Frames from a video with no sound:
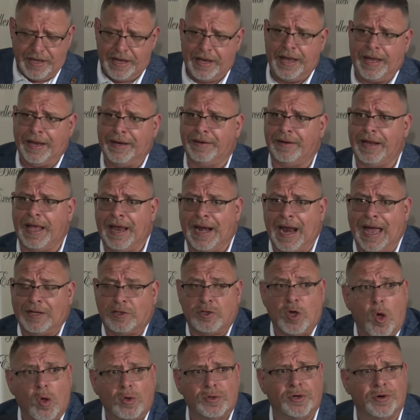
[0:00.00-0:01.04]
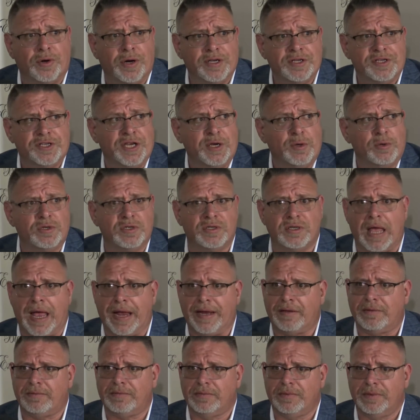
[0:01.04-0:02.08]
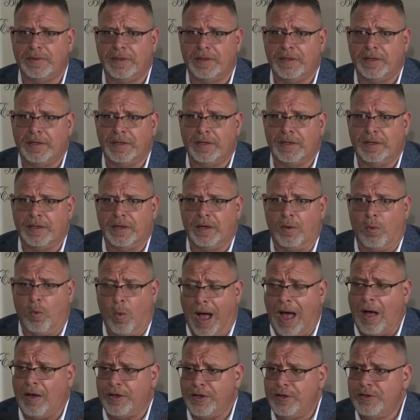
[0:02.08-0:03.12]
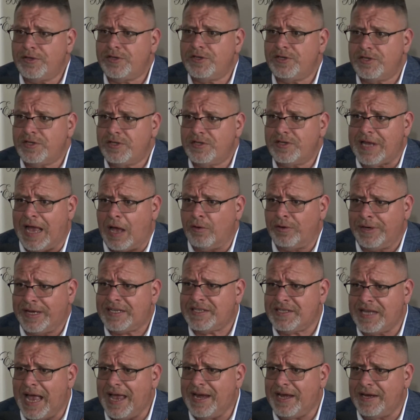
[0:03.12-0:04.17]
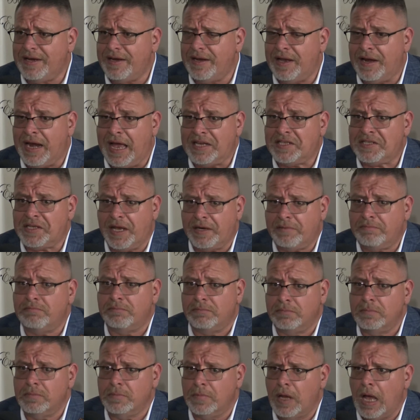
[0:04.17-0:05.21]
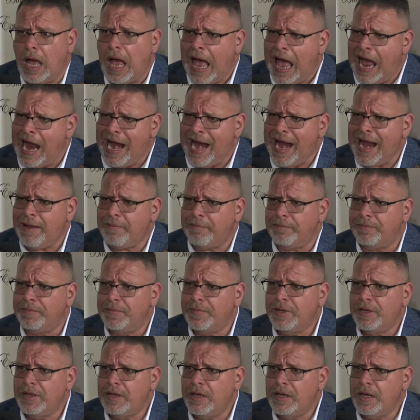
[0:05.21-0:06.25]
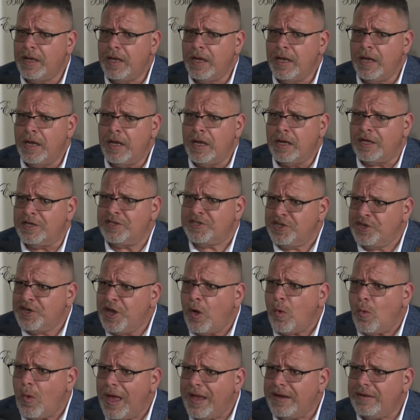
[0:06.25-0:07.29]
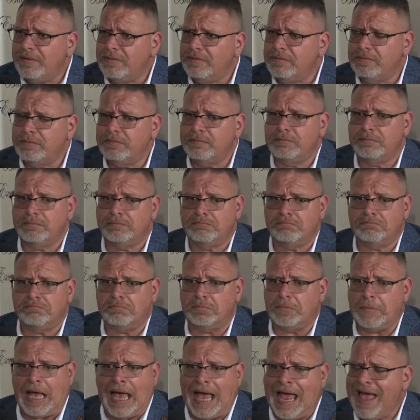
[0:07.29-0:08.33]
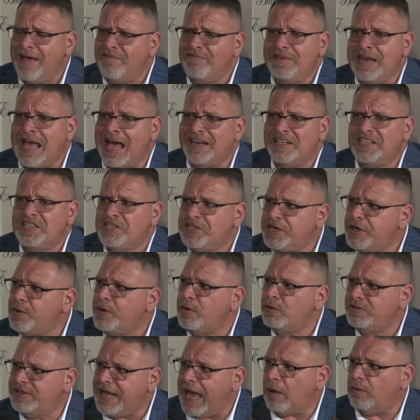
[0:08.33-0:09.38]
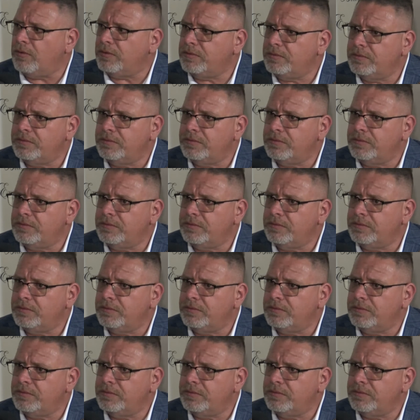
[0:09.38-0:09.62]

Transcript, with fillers: and, and I told her, and she was like, Wow, you sound excited. And I said, I am. Because you know what? I have not zero doubt